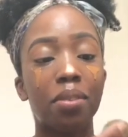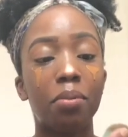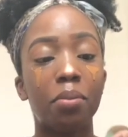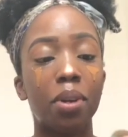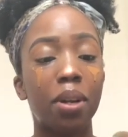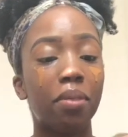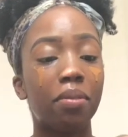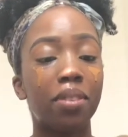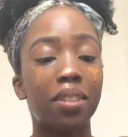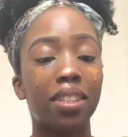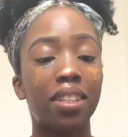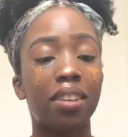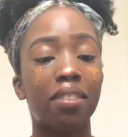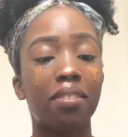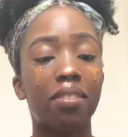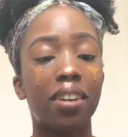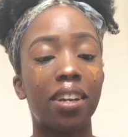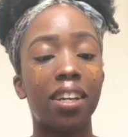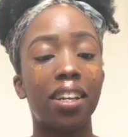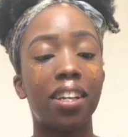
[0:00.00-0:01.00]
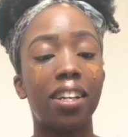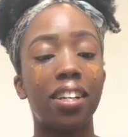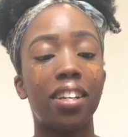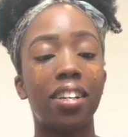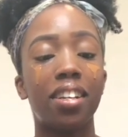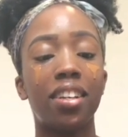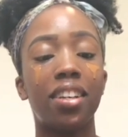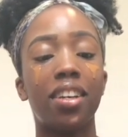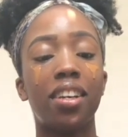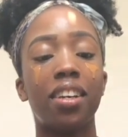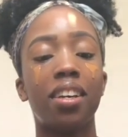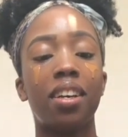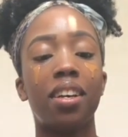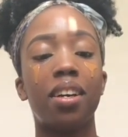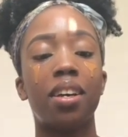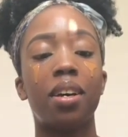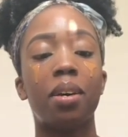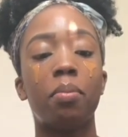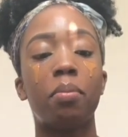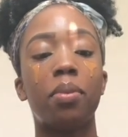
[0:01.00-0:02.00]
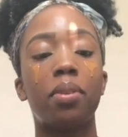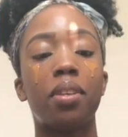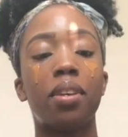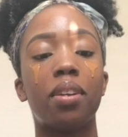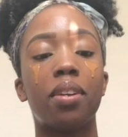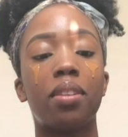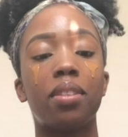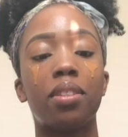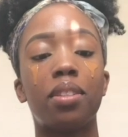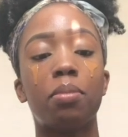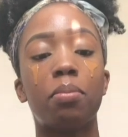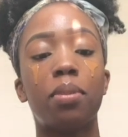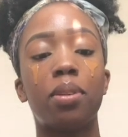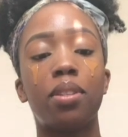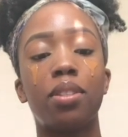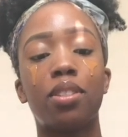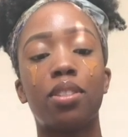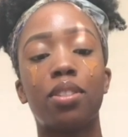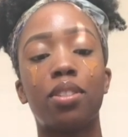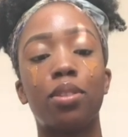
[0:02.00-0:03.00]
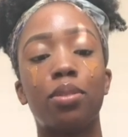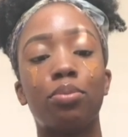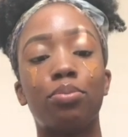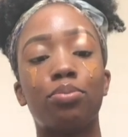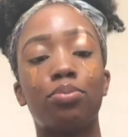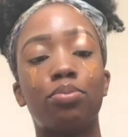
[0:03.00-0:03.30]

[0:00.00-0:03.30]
whatever's left right here, I'll put that on the sponge too.